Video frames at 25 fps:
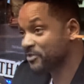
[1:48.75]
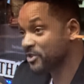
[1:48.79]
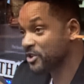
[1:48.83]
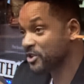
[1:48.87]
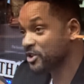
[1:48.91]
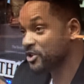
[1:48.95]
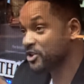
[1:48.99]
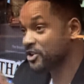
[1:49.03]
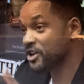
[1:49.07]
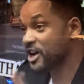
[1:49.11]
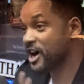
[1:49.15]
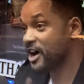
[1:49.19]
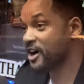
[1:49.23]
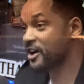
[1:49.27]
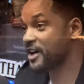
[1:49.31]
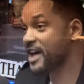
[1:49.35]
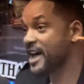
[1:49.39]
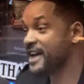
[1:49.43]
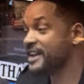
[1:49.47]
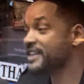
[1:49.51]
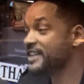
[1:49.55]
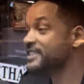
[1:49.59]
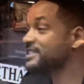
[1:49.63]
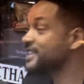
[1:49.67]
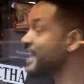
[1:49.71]
you know
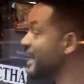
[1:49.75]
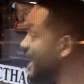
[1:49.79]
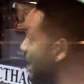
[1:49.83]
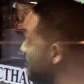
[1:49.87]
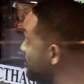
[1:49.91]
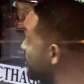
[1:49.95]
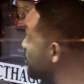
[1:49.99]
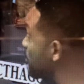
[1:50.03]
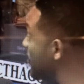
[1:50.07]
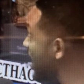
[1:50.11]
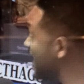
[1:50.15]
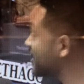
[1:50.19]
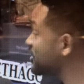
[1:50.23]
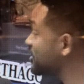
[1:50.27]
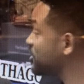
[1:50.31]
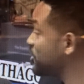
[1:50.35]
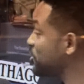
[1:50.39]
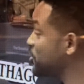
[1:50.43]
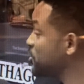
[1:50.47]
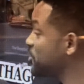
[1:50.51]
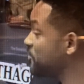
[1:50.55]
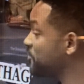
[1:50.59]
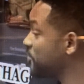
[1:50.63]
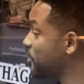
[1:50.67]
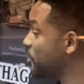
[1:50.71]
and it's like i've been watching
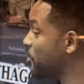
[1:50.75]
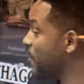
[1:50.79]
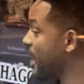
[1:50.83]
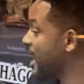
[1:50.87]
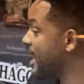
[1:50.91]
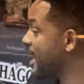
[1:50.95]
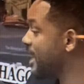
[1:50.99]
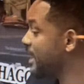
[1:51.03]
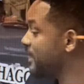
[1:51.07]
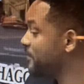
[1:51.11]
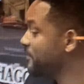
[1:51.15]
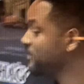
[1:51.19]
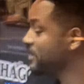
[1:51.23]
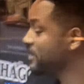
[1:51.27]
you for a while